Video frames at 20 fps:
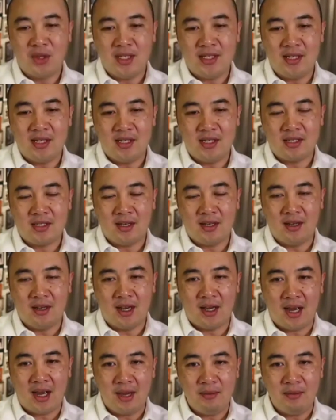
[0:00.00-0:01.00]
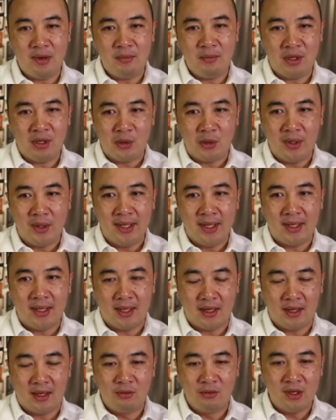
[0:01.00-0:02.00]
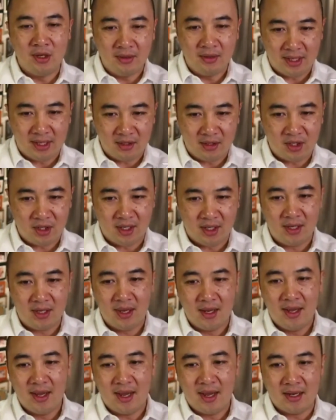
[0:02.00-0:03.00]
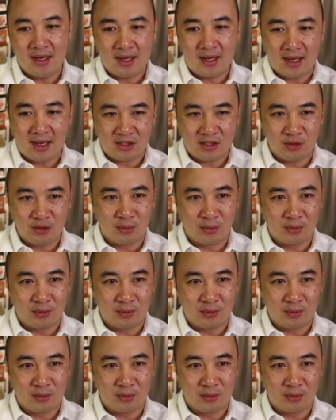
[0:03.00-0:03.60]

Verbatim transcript: is a hybrid between a real kitchen and a classroom.